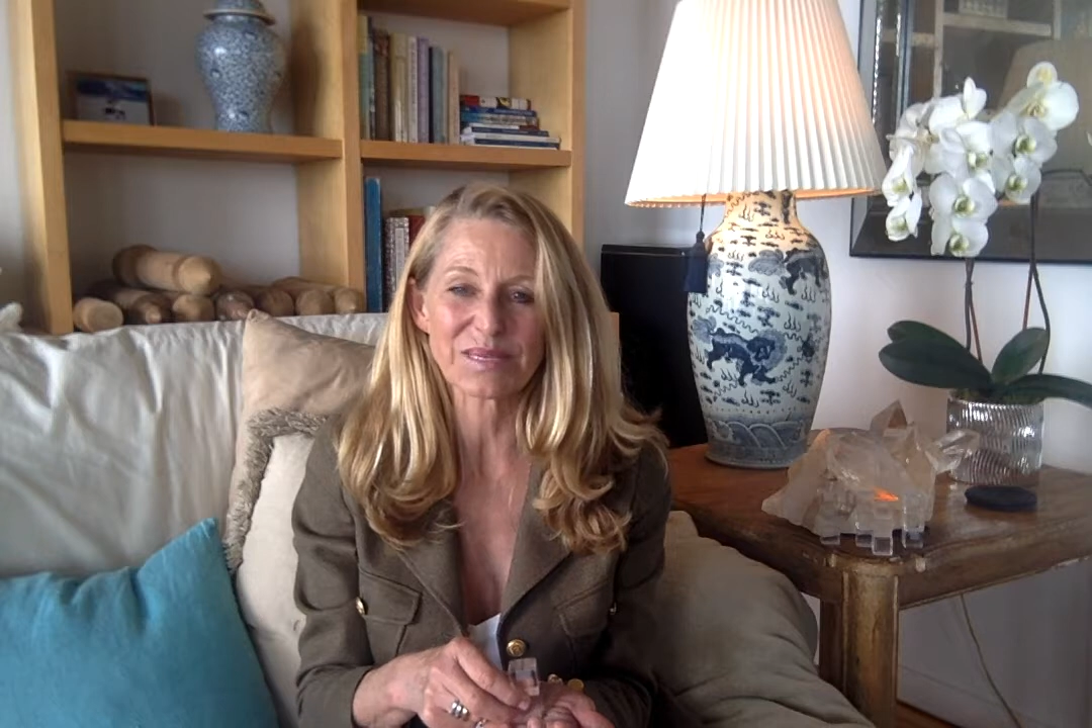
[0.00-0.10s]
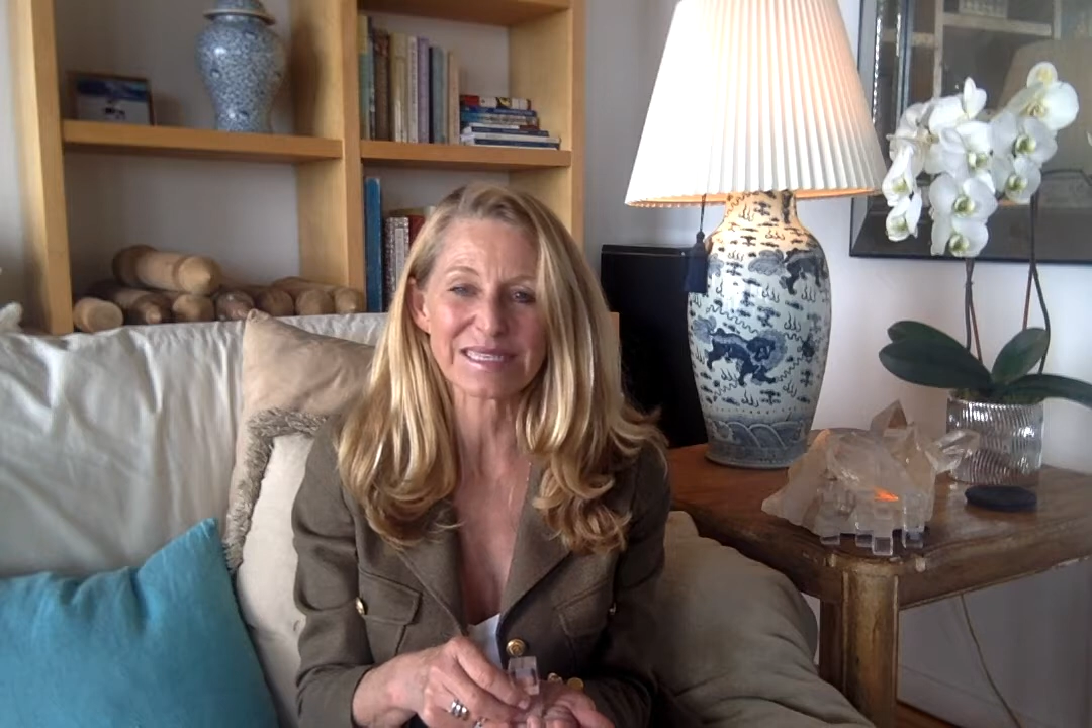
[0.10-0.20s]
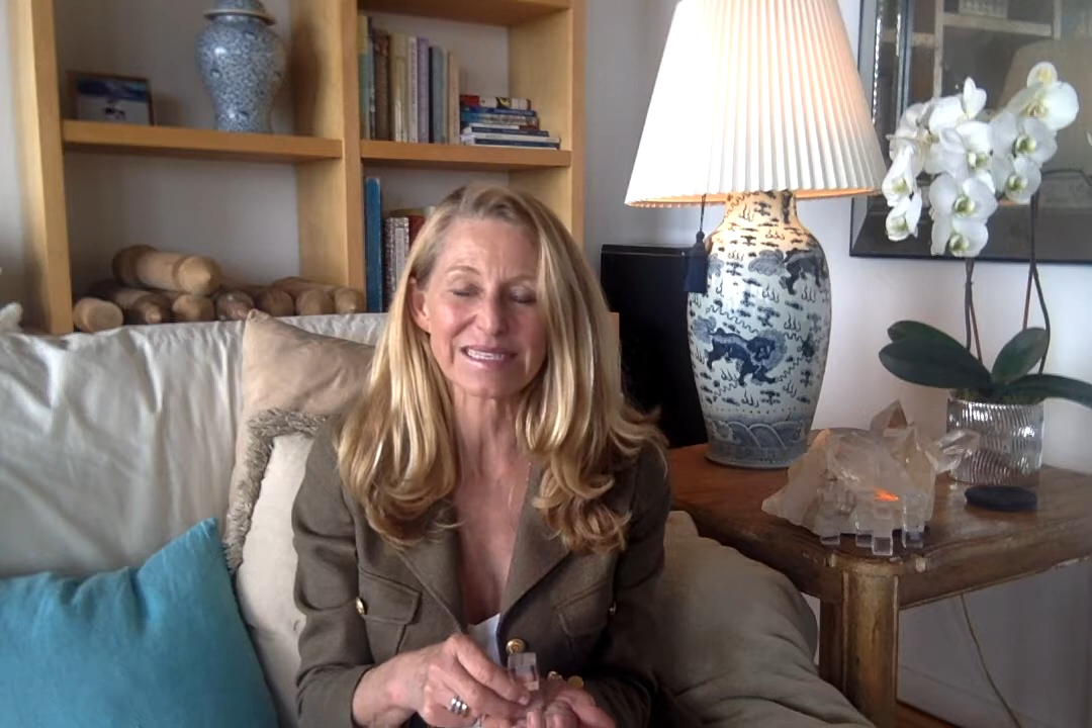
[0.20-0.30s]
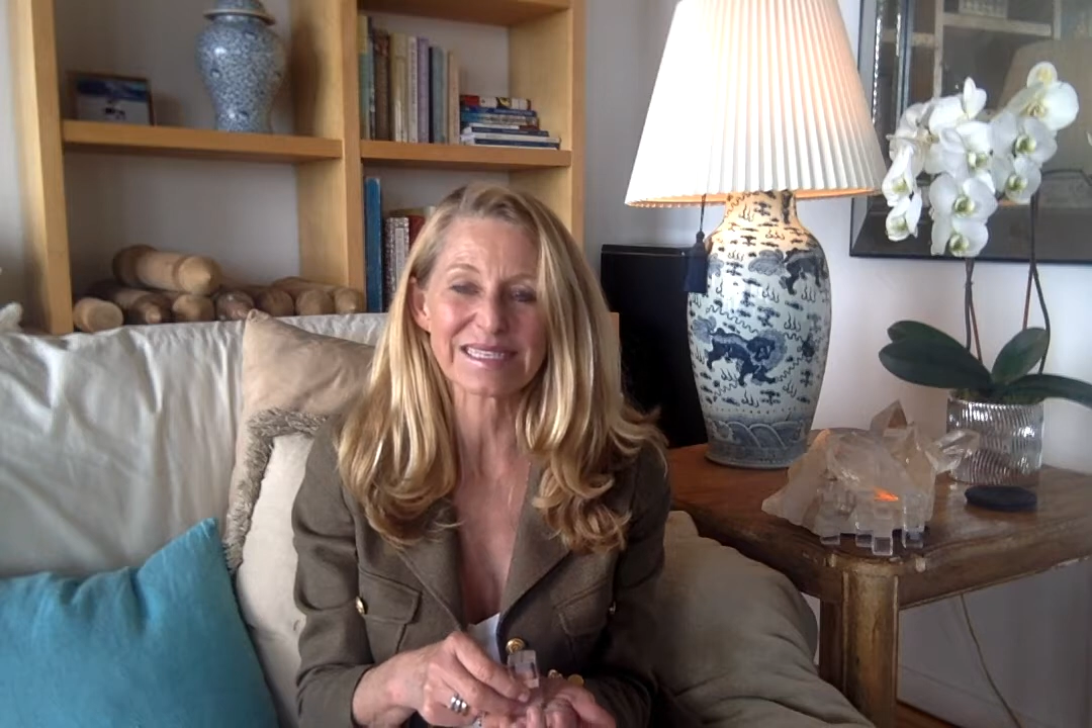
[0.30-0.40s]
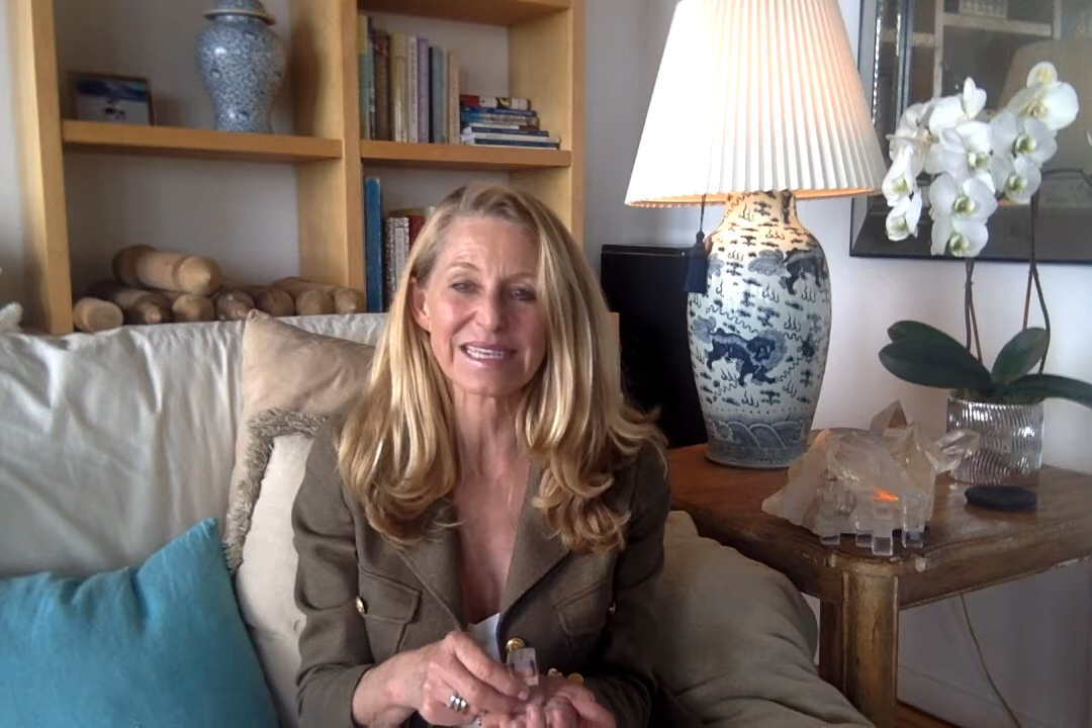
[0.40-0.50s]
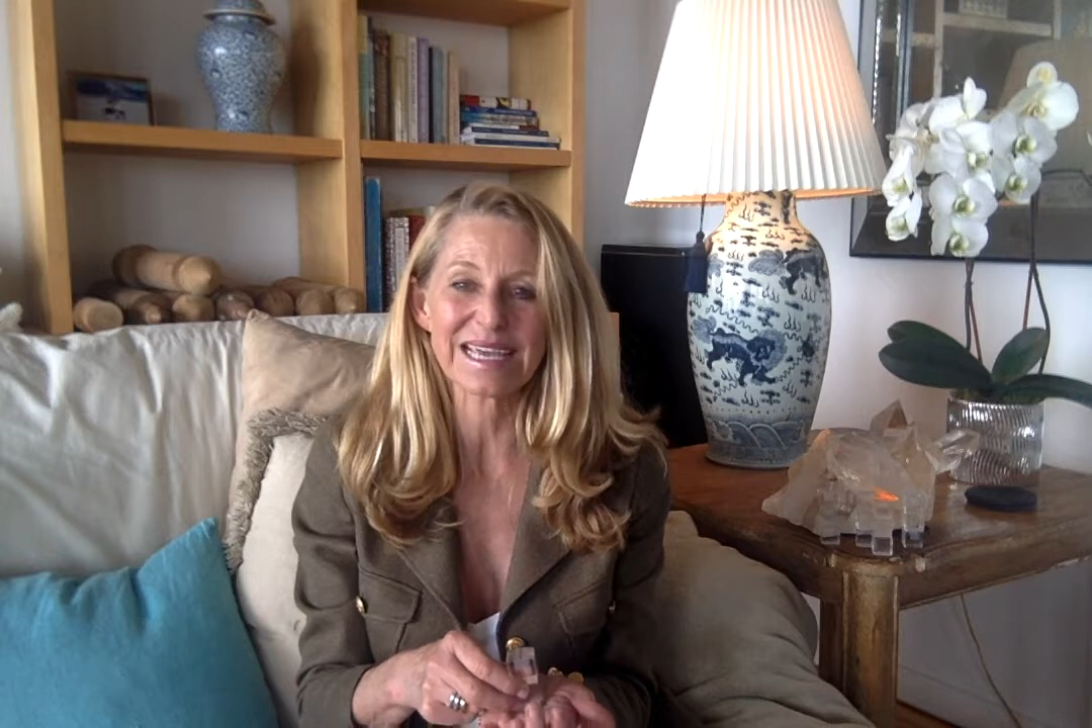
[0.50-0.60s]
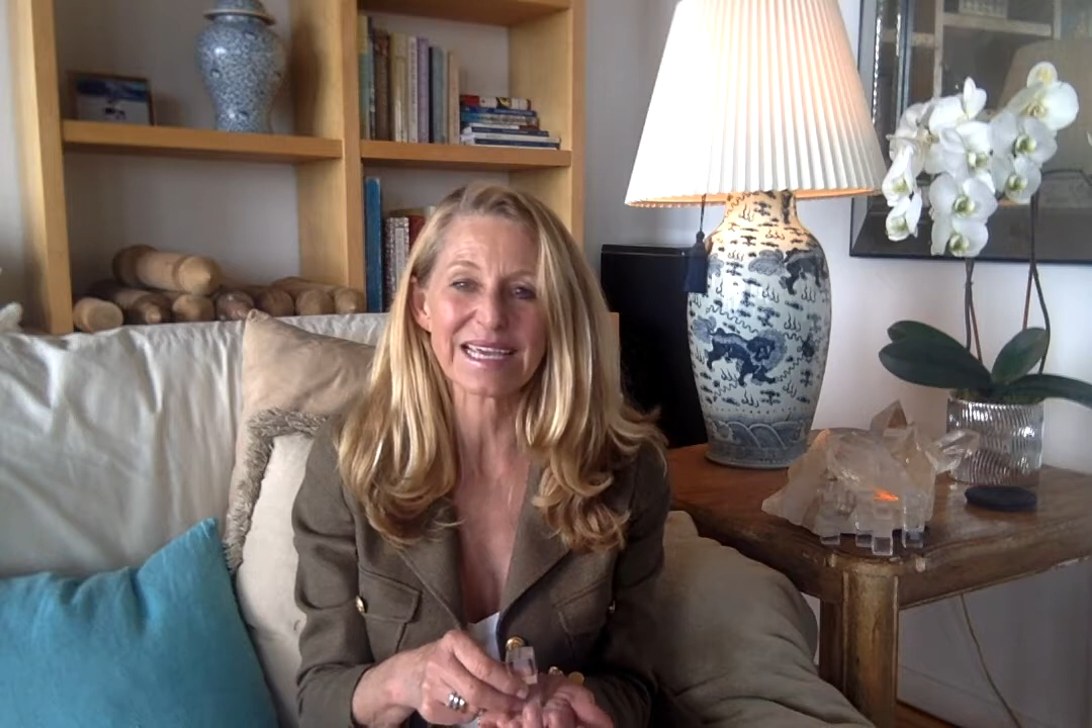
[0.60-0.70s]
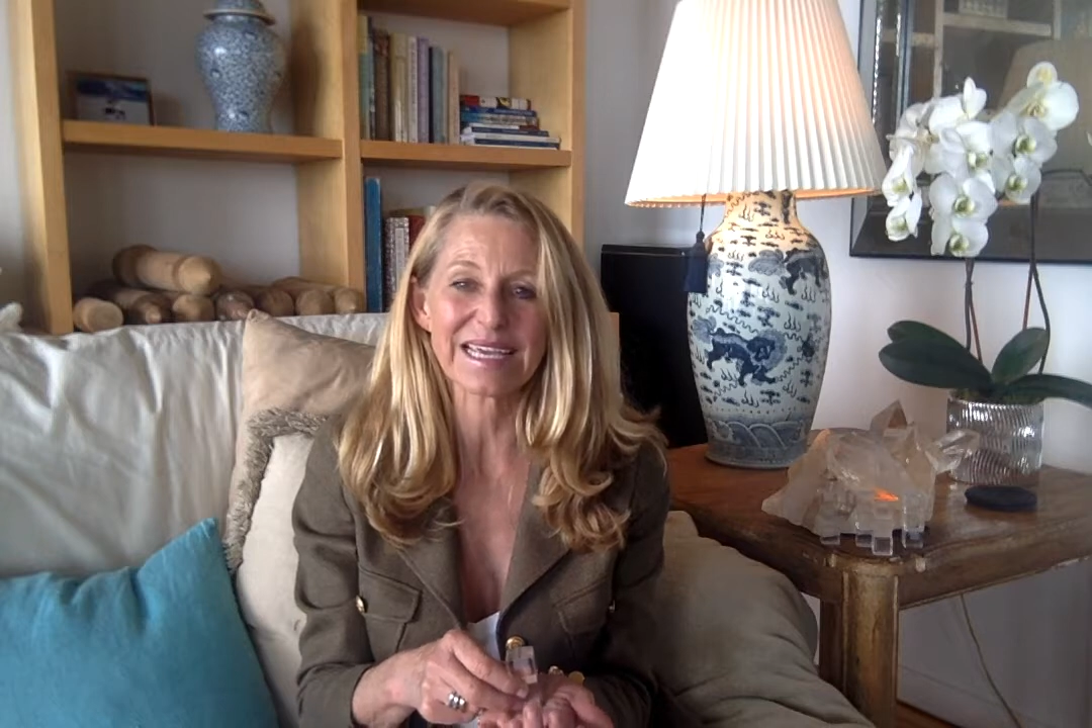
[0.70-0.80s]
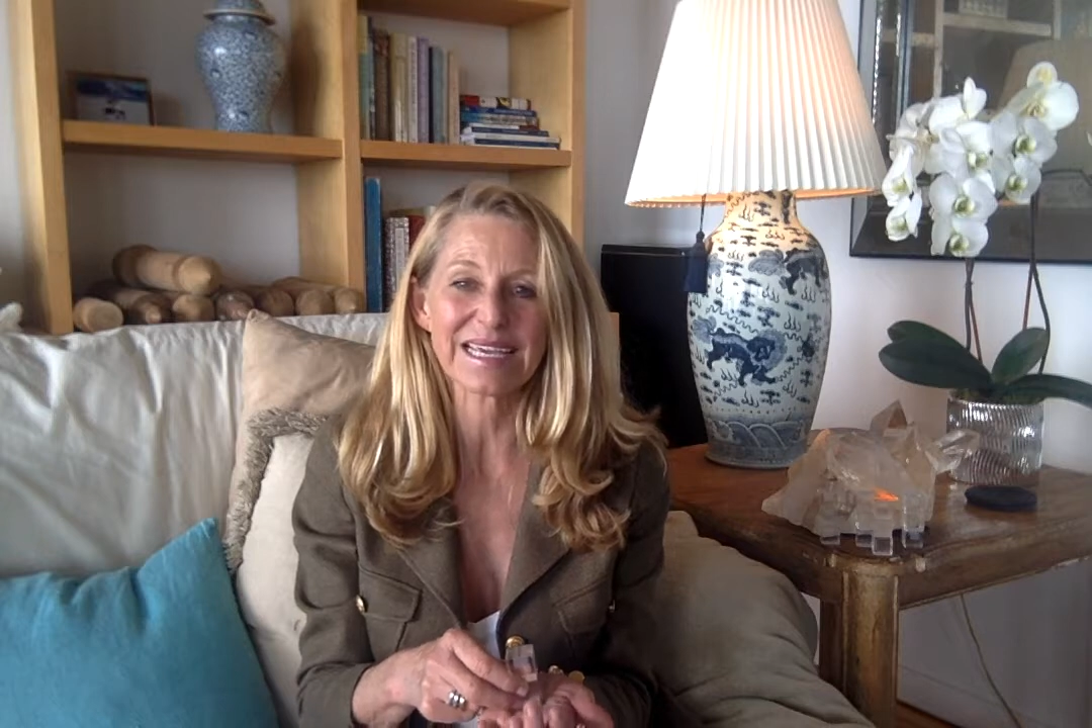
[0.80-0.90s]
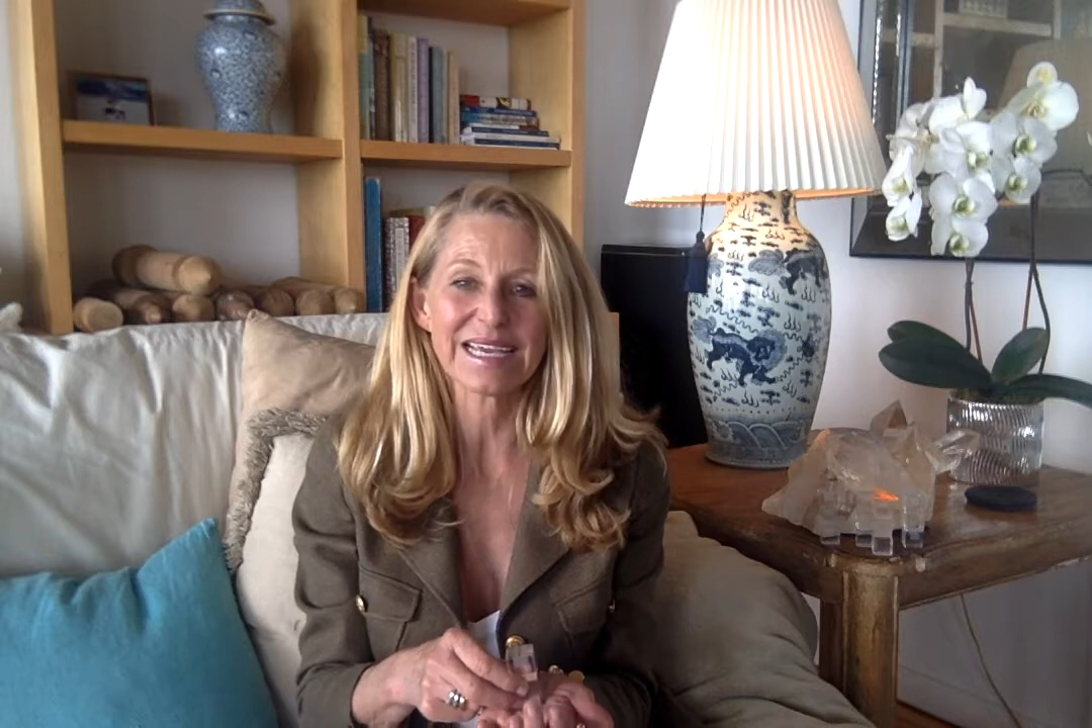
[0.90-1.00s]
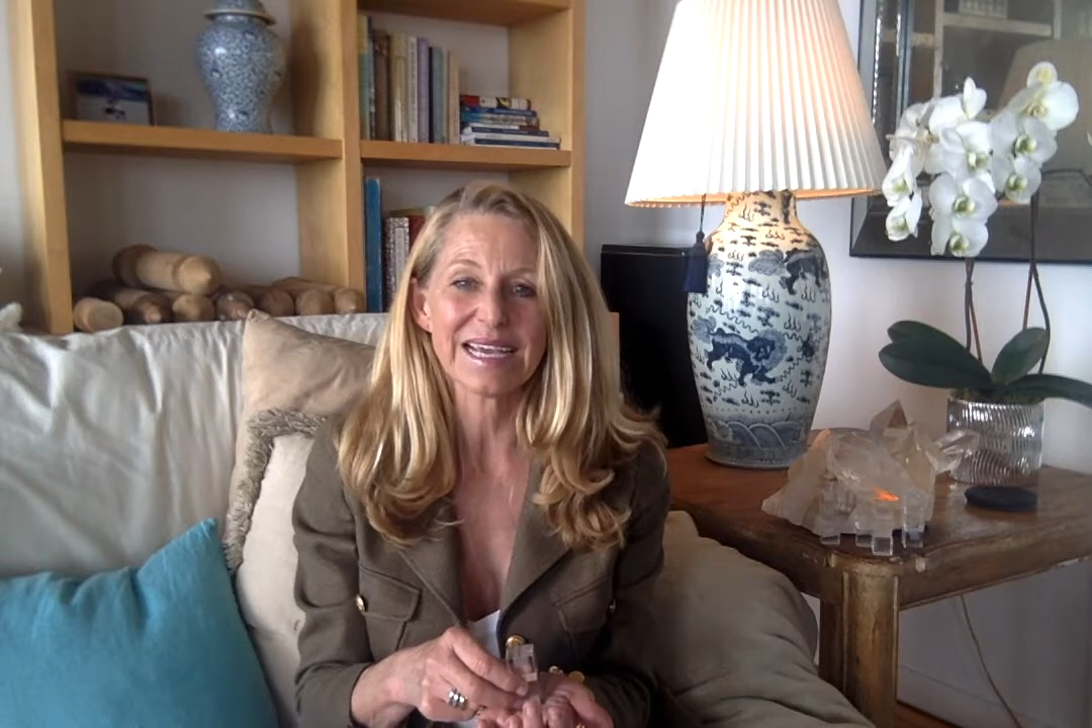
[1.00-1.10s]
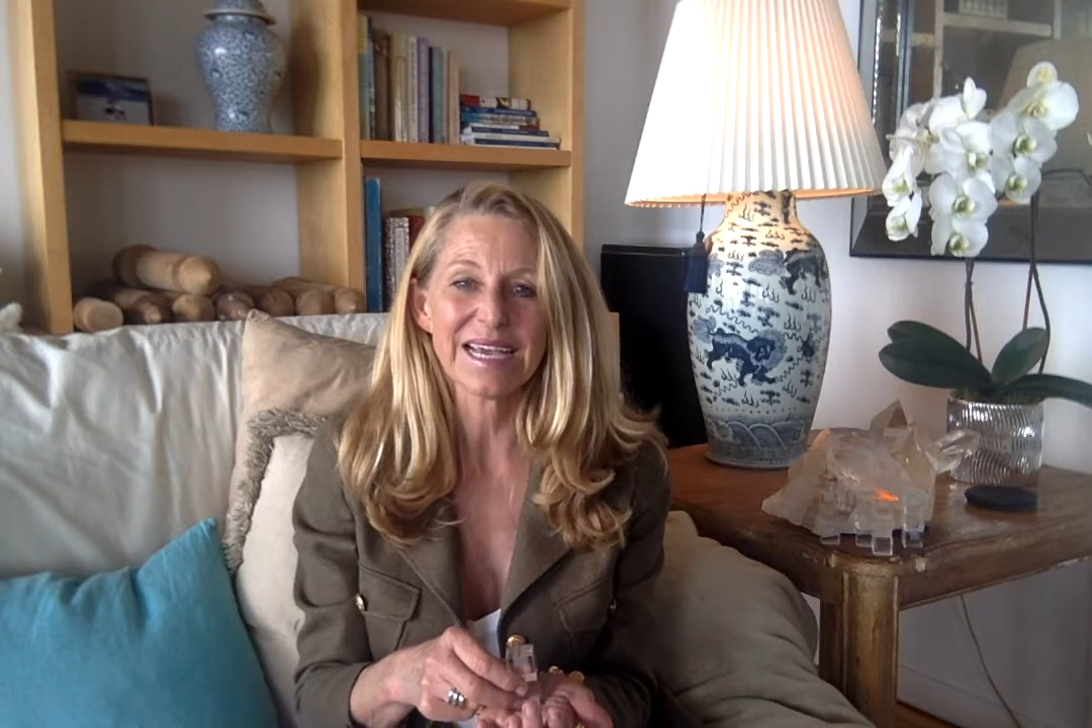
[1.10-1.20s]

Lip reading: but it's a saying.